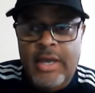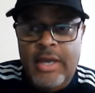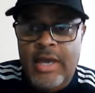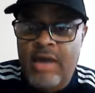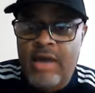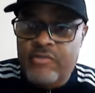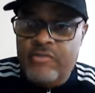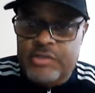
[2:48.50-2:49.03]

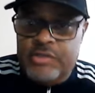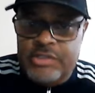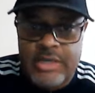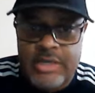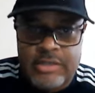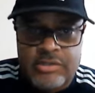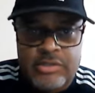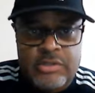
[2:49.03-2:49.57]
ever
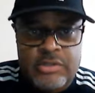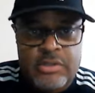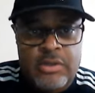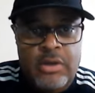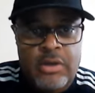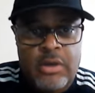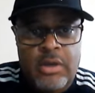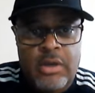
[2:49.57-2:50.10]
since.
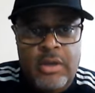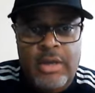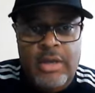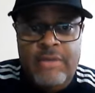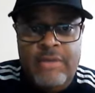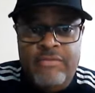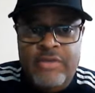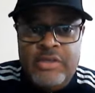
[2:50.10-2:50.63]

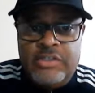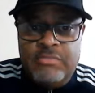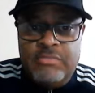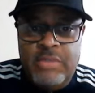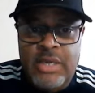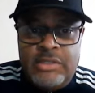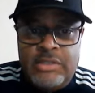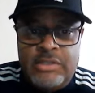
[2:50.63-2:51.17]
And this
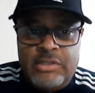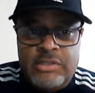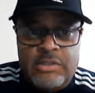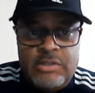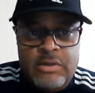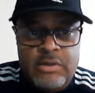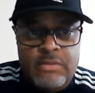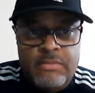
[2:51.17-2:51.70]
mix